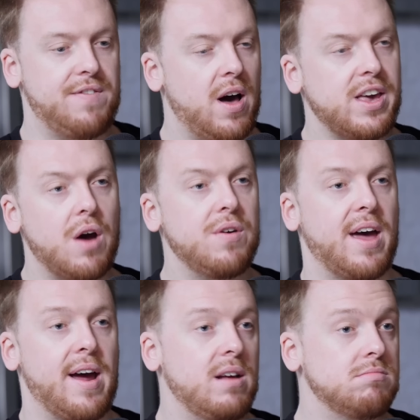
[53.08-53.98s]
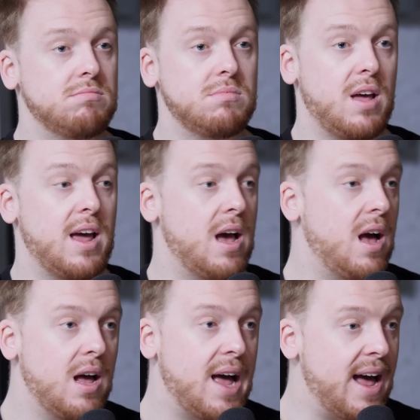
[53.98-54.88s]
If I go there
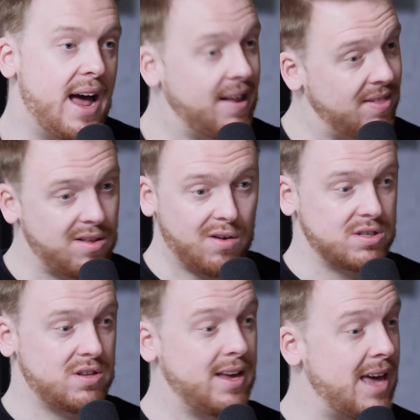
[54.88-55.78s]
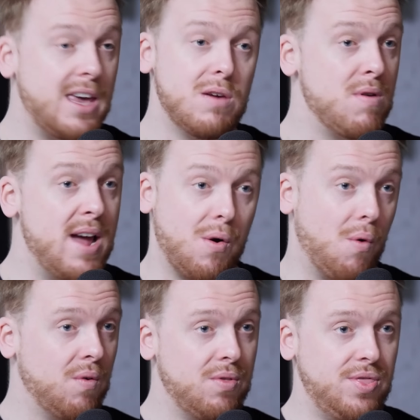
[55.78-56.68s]
and the doctor's like, yeah, you're ill,
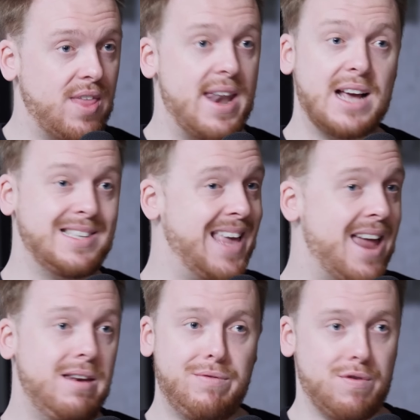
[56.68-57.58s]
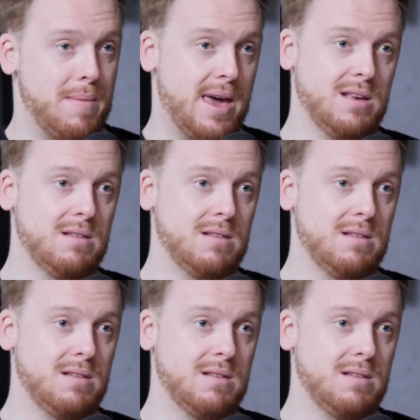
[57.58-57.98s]
then that's the end for me.